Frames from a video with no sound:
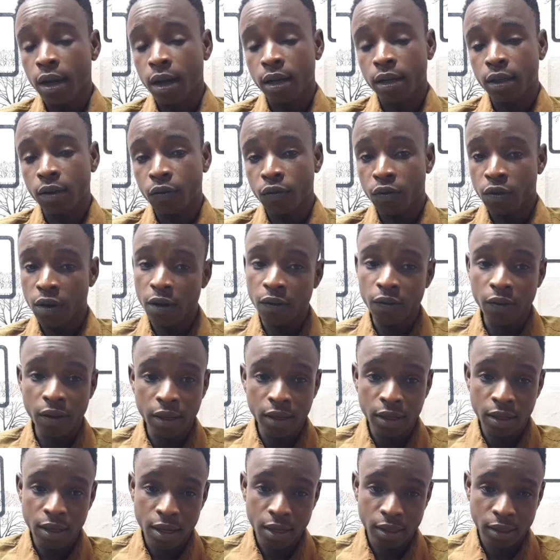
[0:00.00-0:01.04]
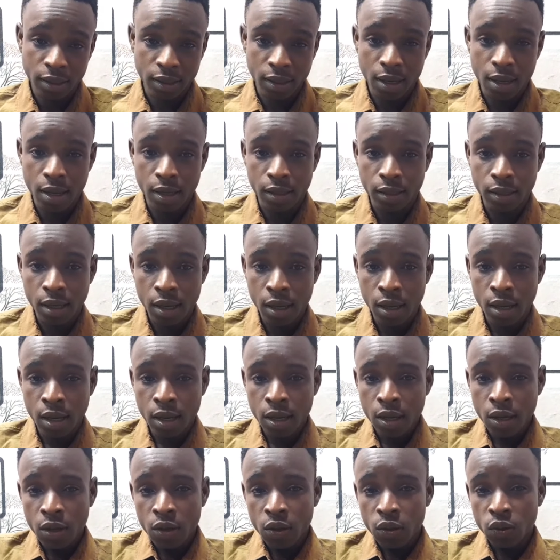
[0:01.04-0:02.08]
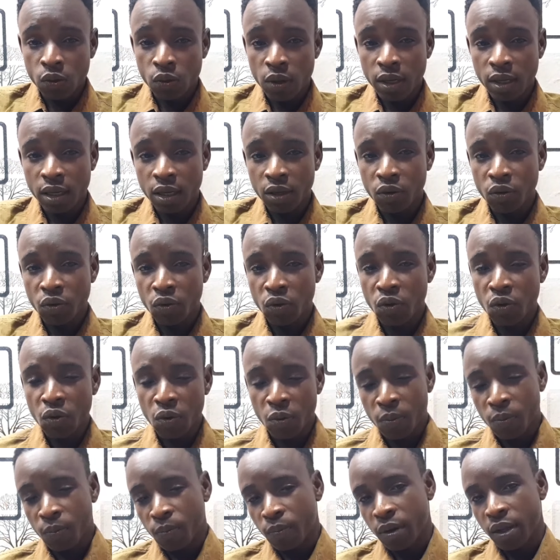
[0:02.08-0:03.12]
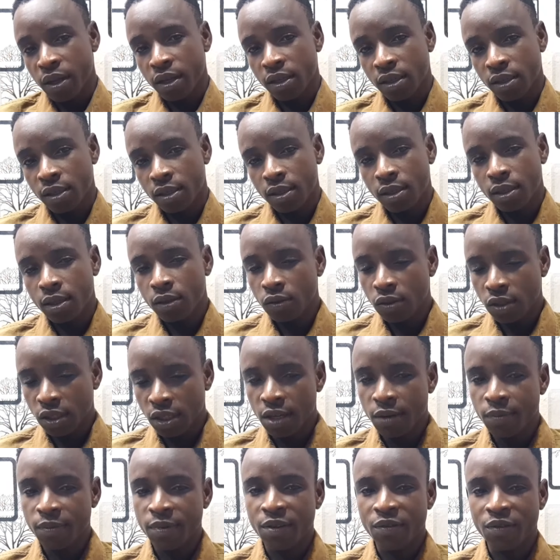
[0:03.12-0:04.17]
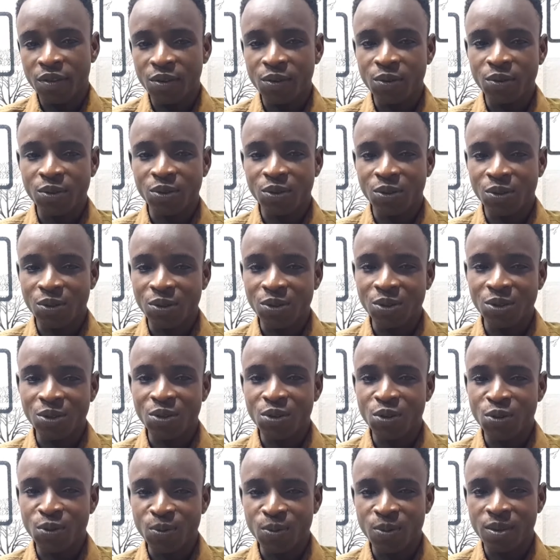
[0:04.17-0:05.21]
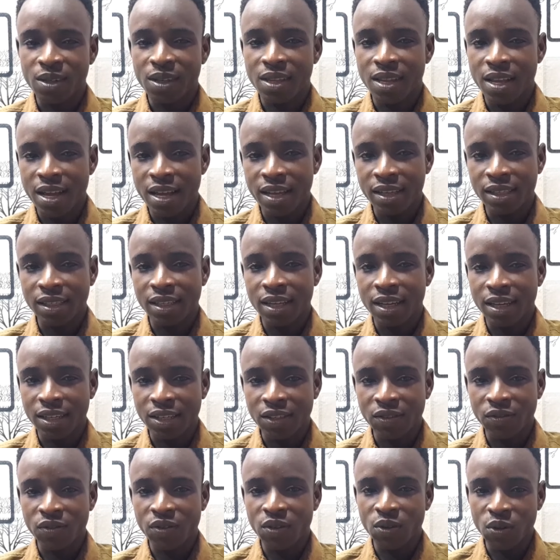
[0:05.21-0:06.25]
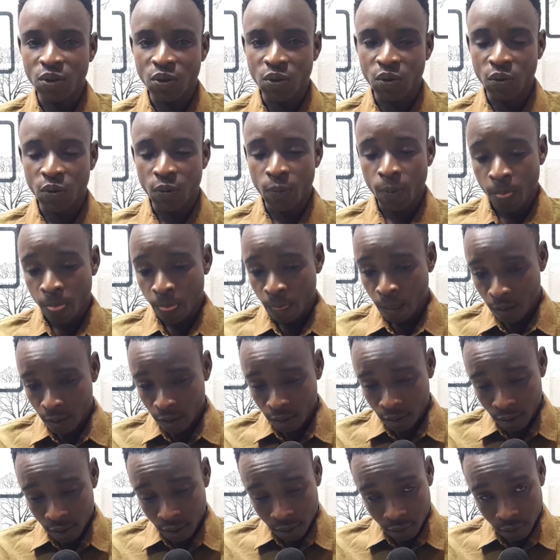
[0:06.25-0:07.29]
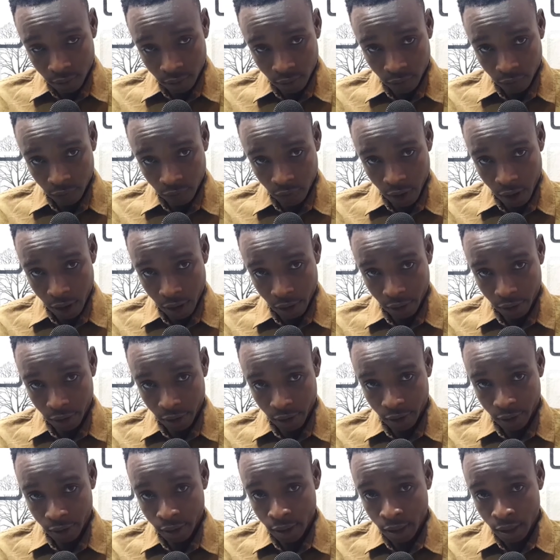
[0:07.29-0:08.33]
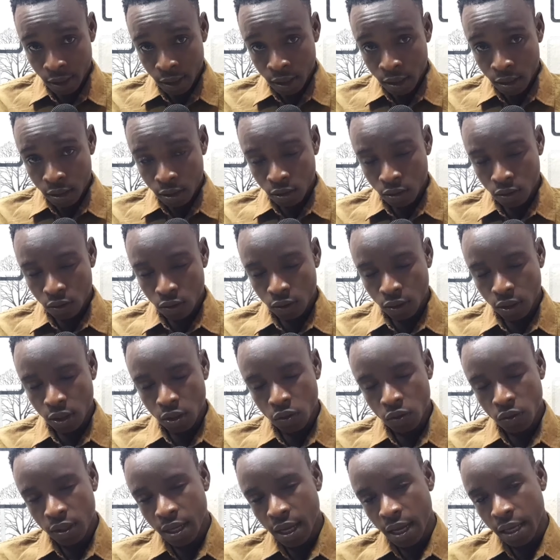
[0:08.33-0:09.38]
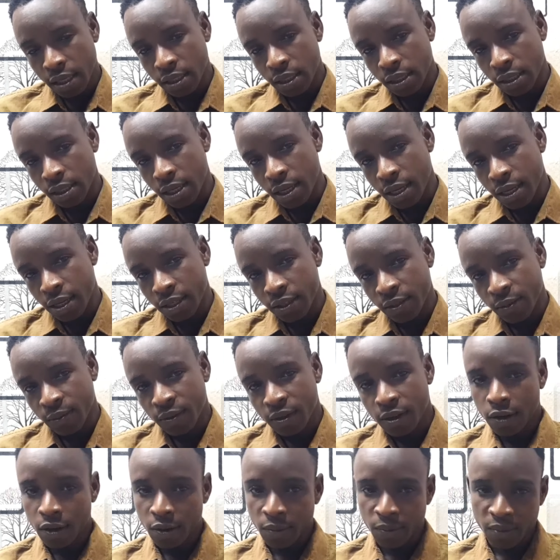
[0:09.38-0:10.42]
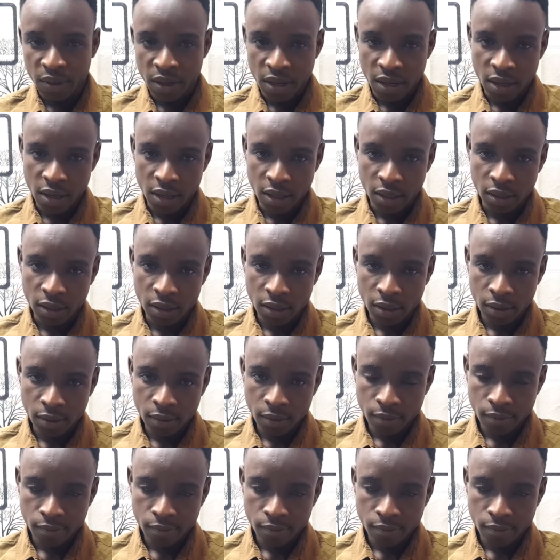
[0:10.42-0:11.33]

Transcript: And if you have any access to any group, please still share my video to those groups. Let's get this video viral. So see you guys in next update.